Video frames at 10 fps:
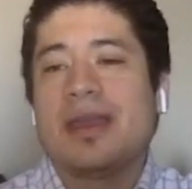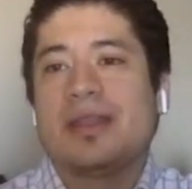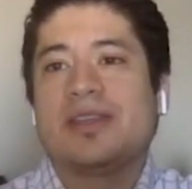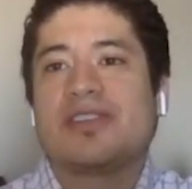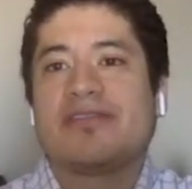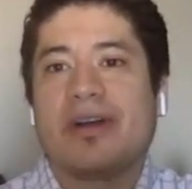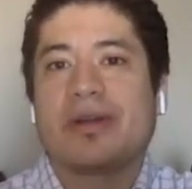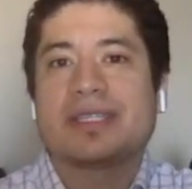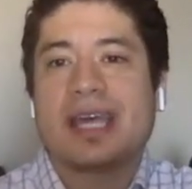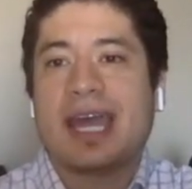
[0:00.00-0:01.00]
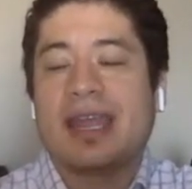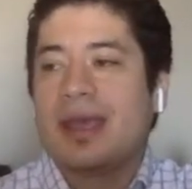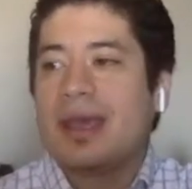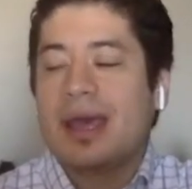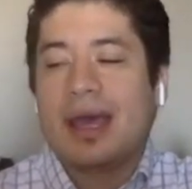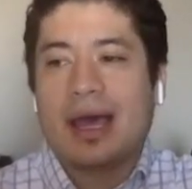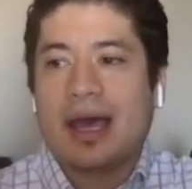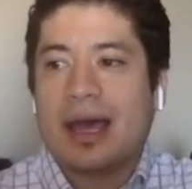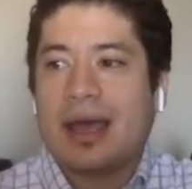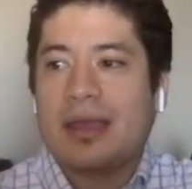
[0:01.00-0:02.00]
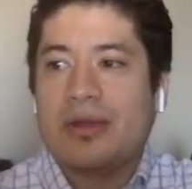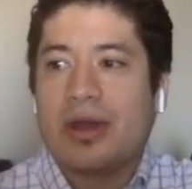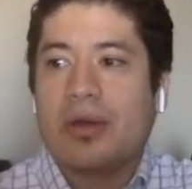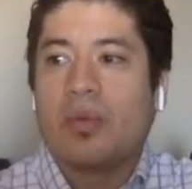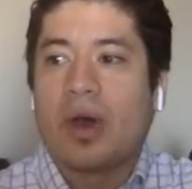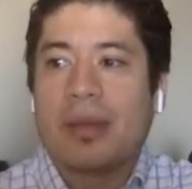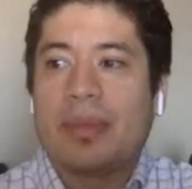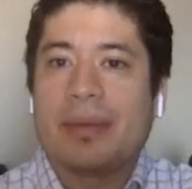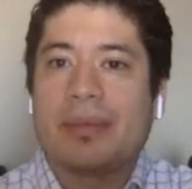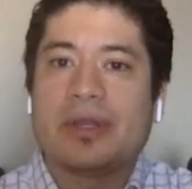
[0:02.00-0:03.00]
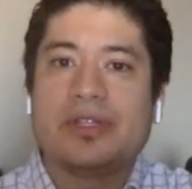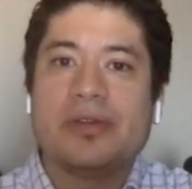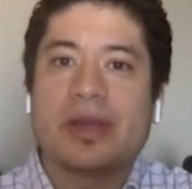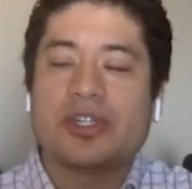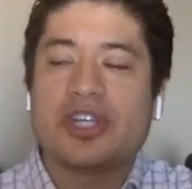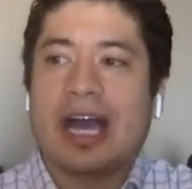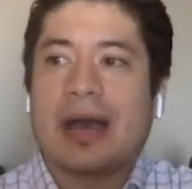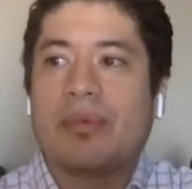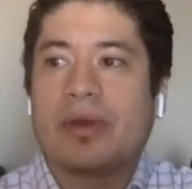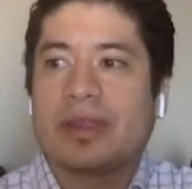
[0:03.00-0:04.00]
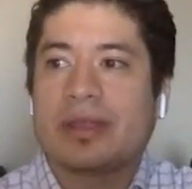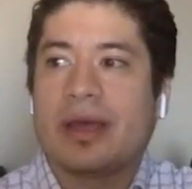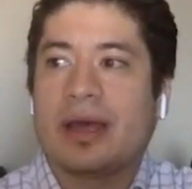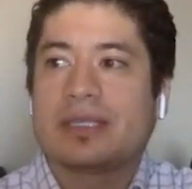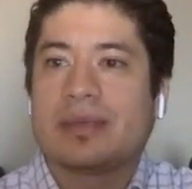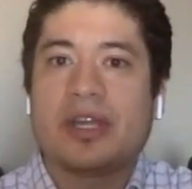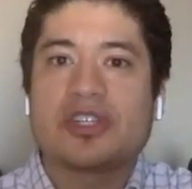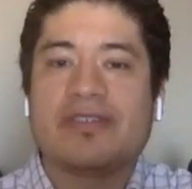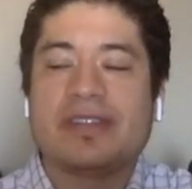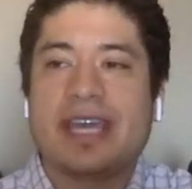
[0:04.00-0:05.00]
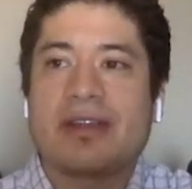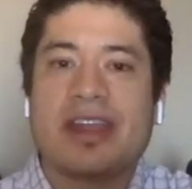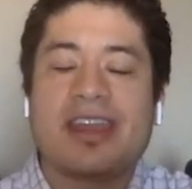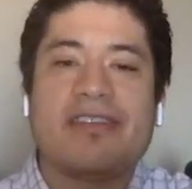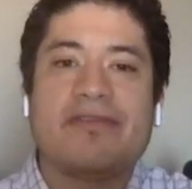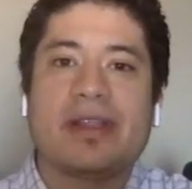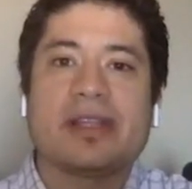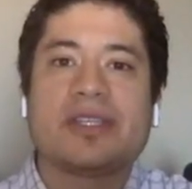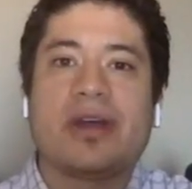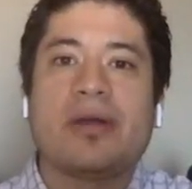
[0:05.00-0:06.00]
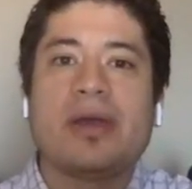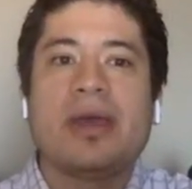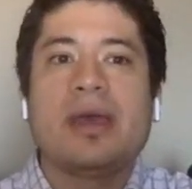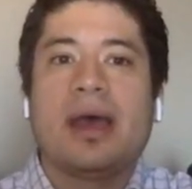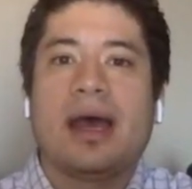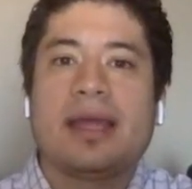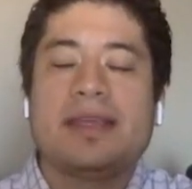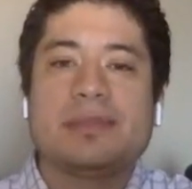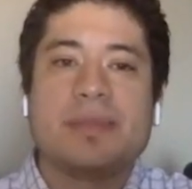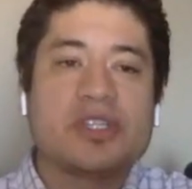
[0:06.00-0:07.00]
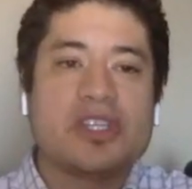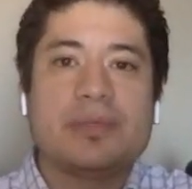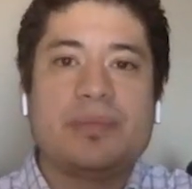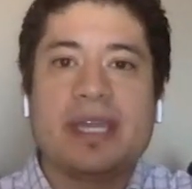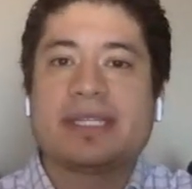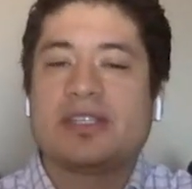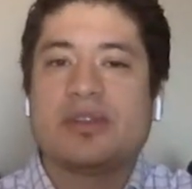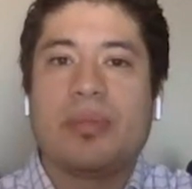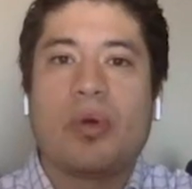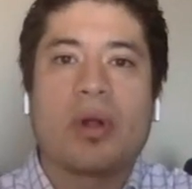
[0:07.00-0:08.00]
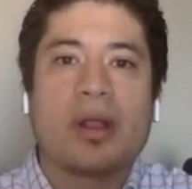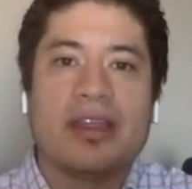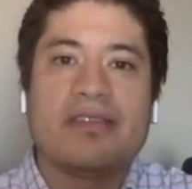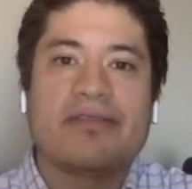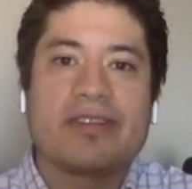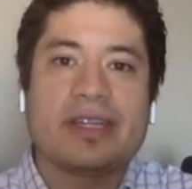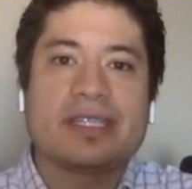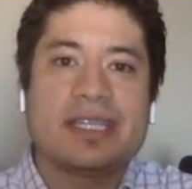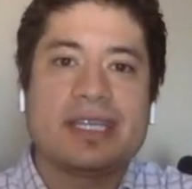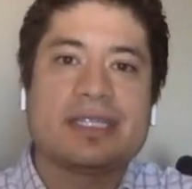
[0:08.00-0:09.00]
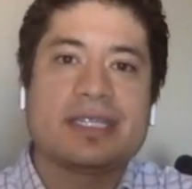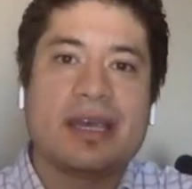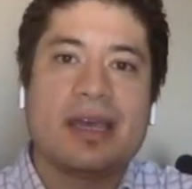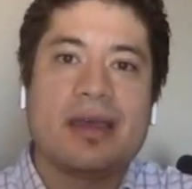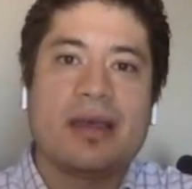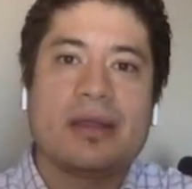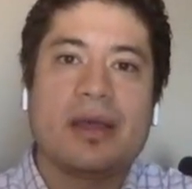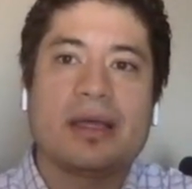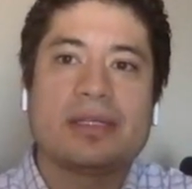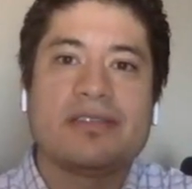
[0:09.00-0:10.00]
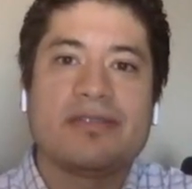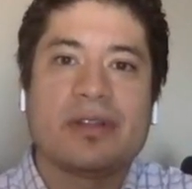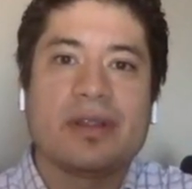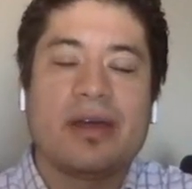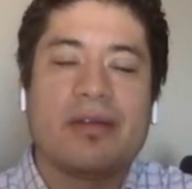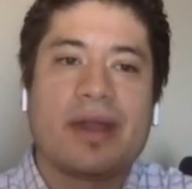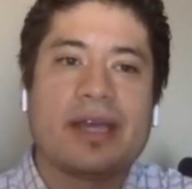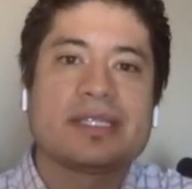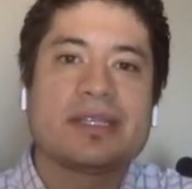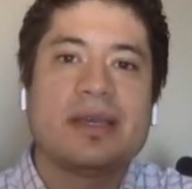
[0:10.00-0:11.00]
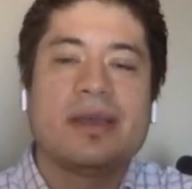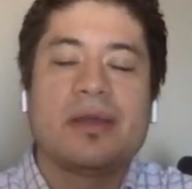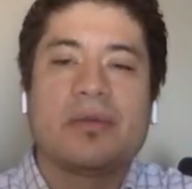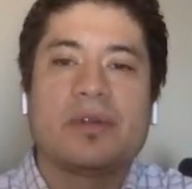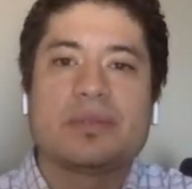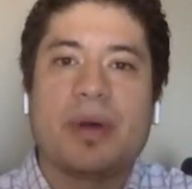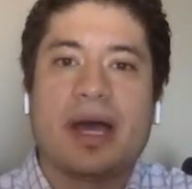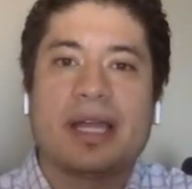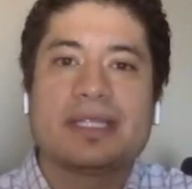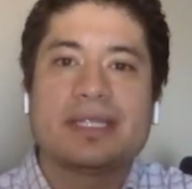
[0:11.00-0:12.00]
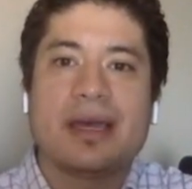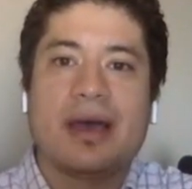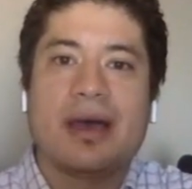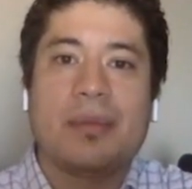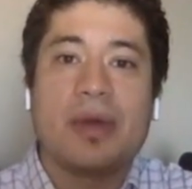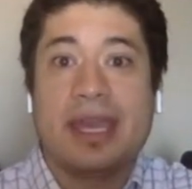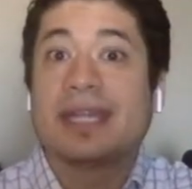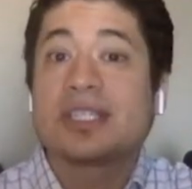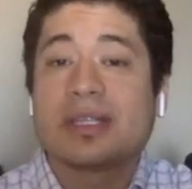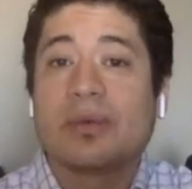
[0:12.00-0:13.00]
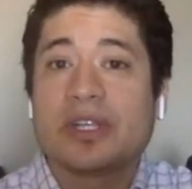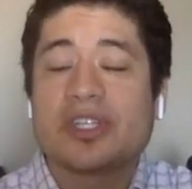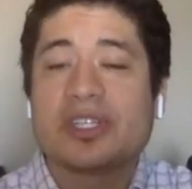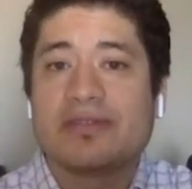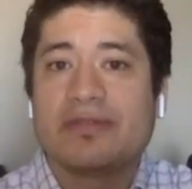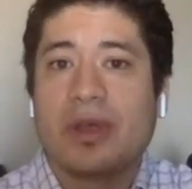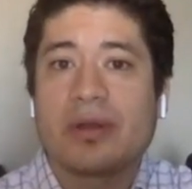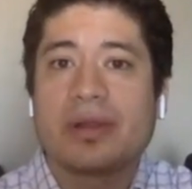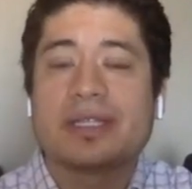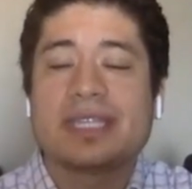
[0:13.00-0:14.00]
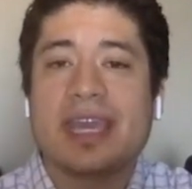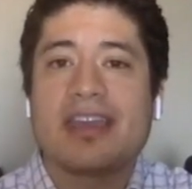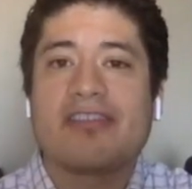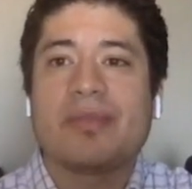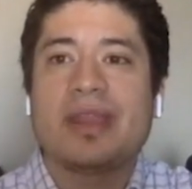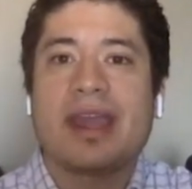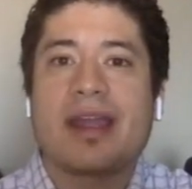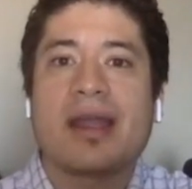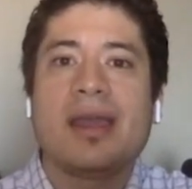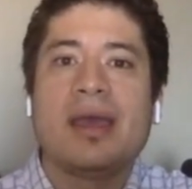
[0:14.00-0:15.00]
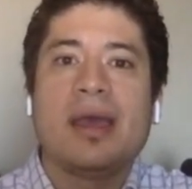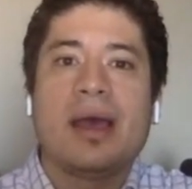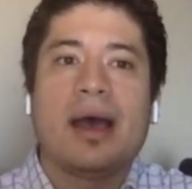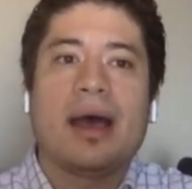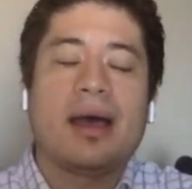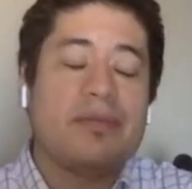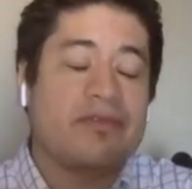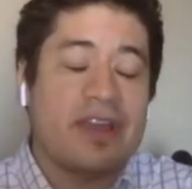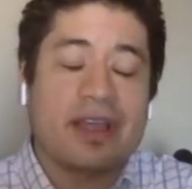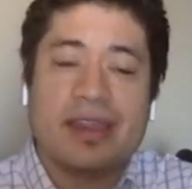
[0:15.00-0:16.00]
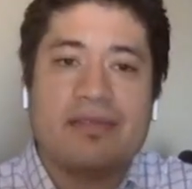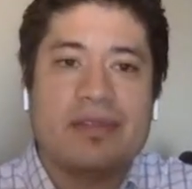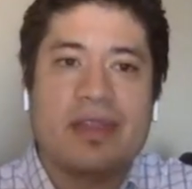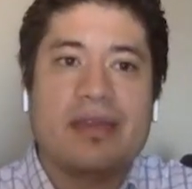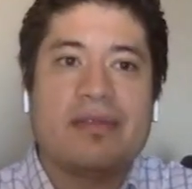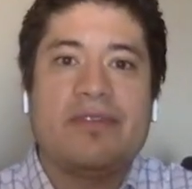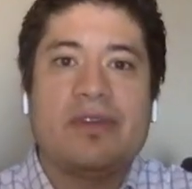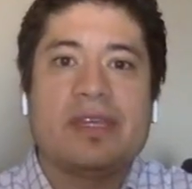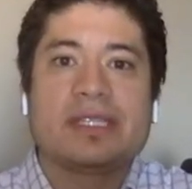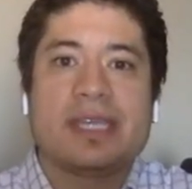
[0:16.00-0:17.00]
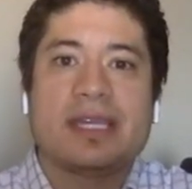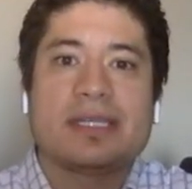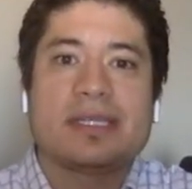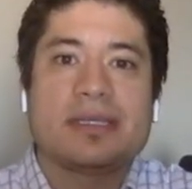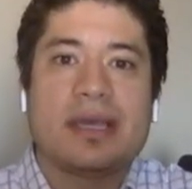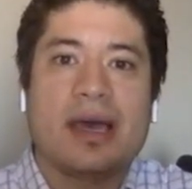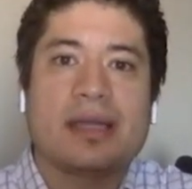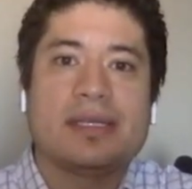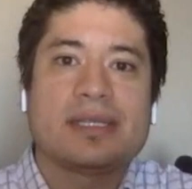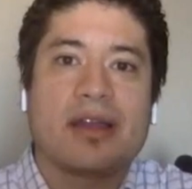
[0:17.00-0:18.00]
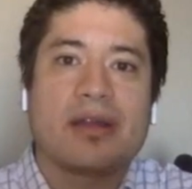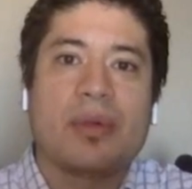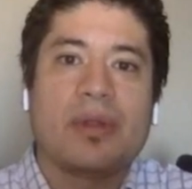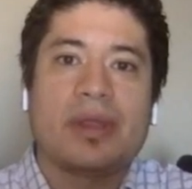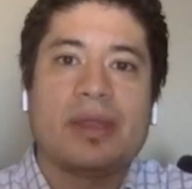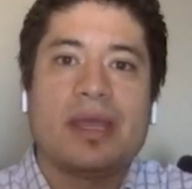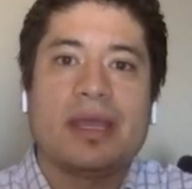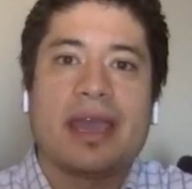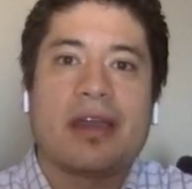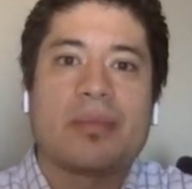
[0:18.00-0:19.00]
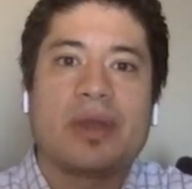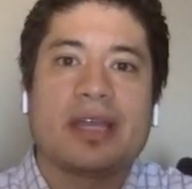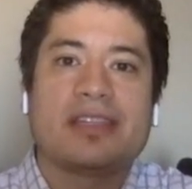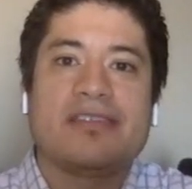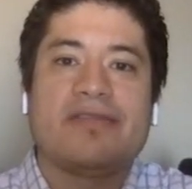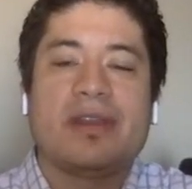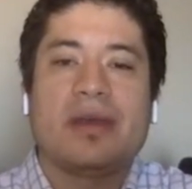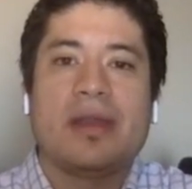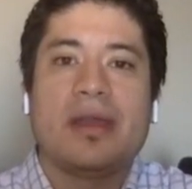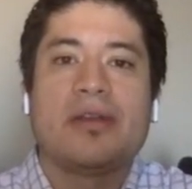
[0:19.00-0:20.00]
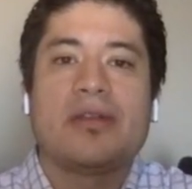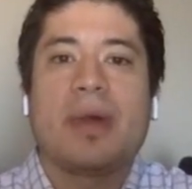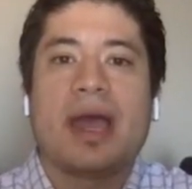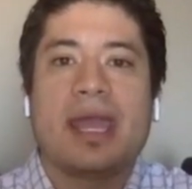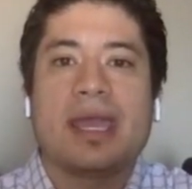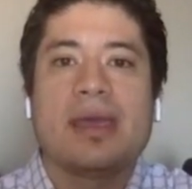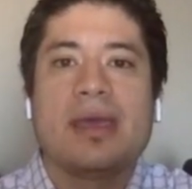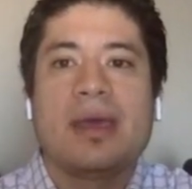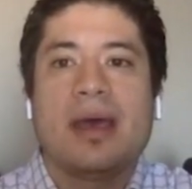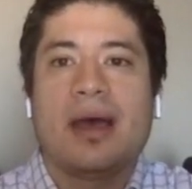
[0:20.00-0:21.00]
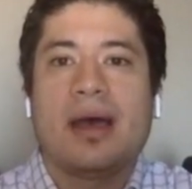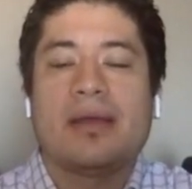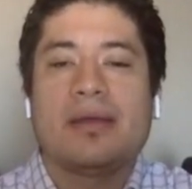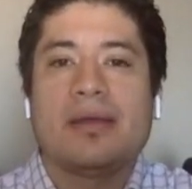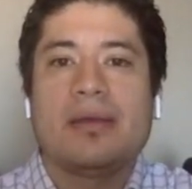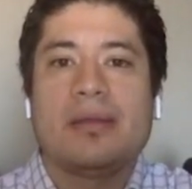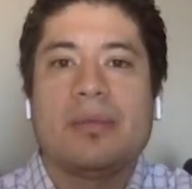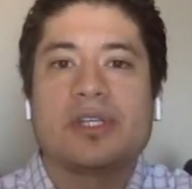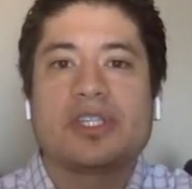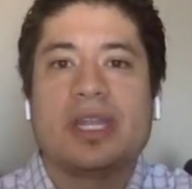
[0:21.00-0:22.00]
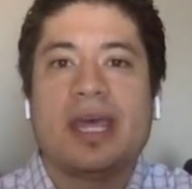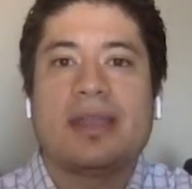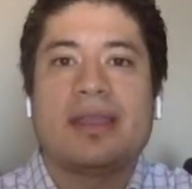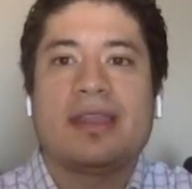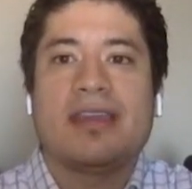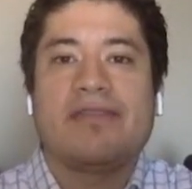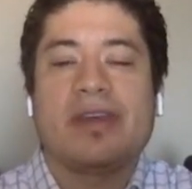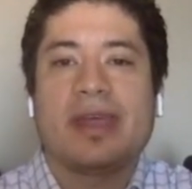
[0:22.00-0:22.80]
These are folks that, want to be able to do their job with some measure of integrity. And they feel as though these missions being sent to Portland, for instance, and a civil unrest response against the wishes of local and state government there, frankly, they view these things as dishonorable and counterproductive and undermining the mission that they feel